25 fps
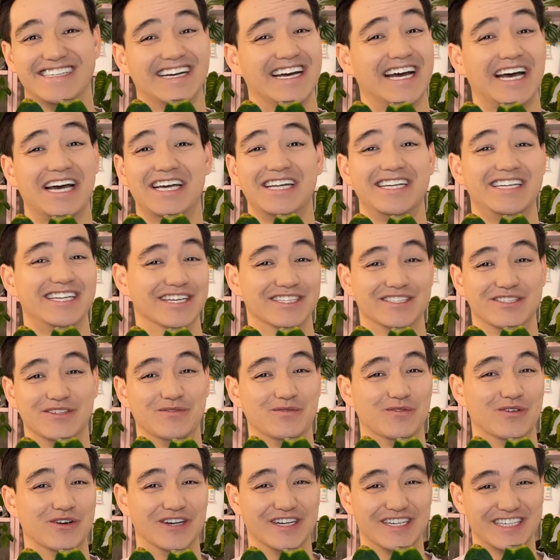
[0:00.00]
It doesn't
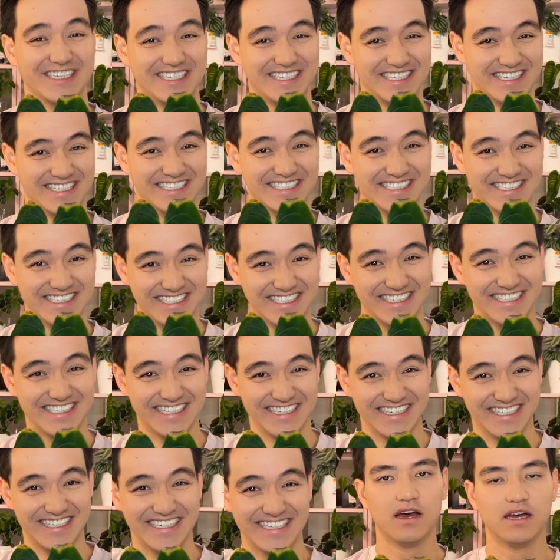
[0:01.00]
work.
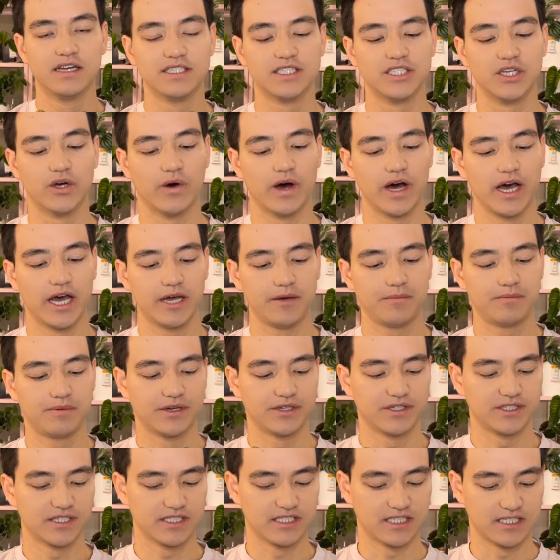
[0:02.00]
So I
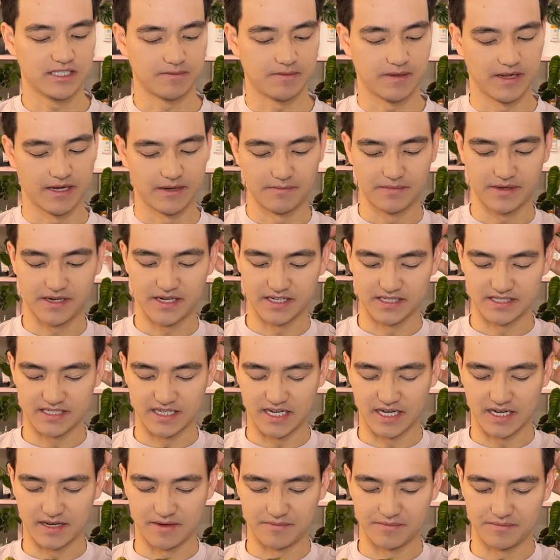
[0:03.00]
purchased this plant because
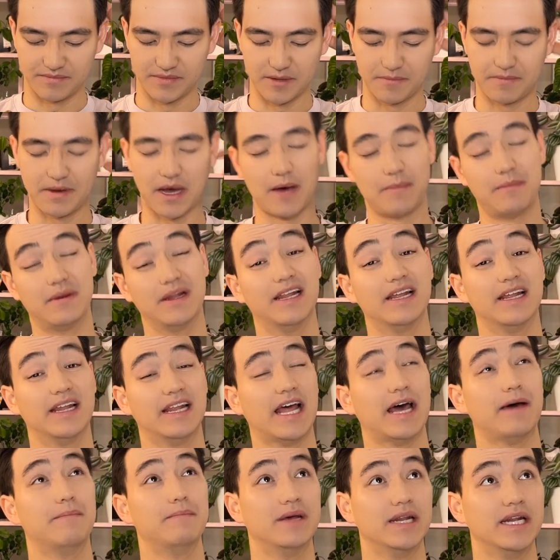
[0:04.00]
the
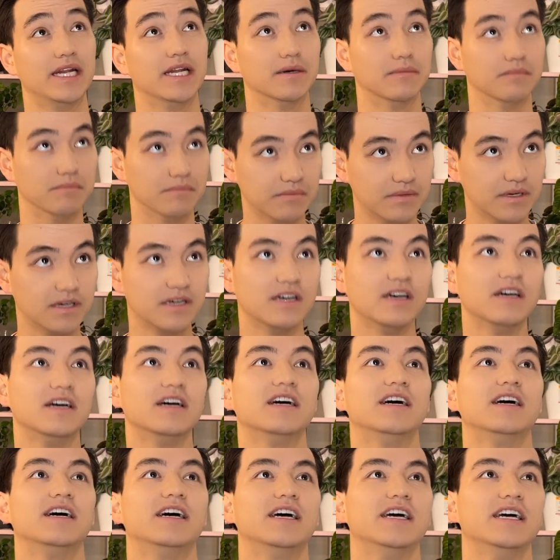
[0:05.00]
Papillilaminum
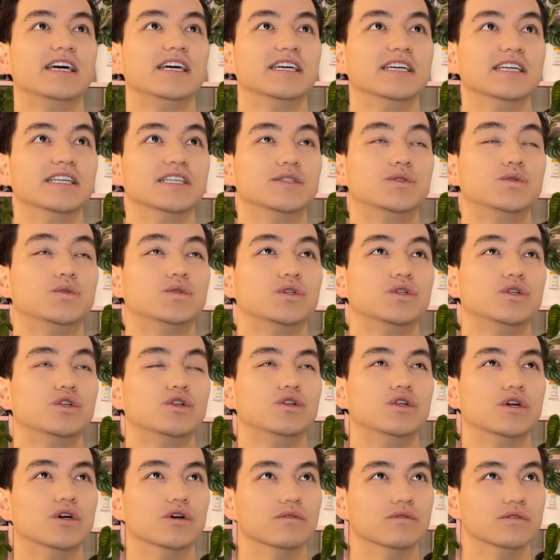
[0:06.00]
is
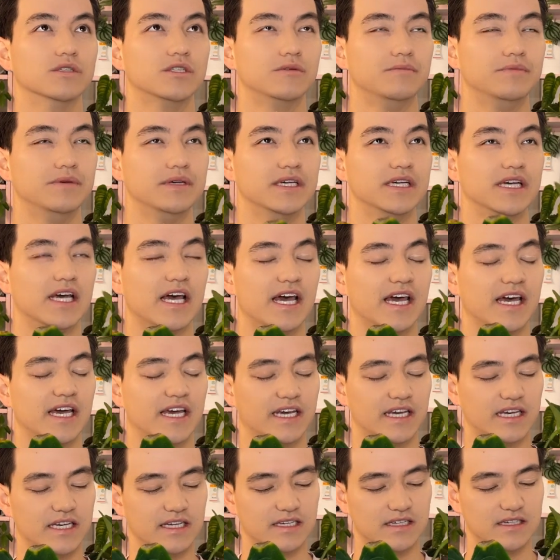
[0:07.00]
known to be
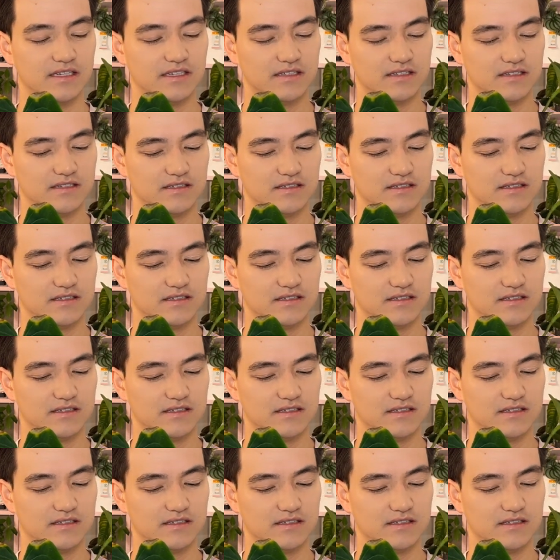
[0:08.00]
a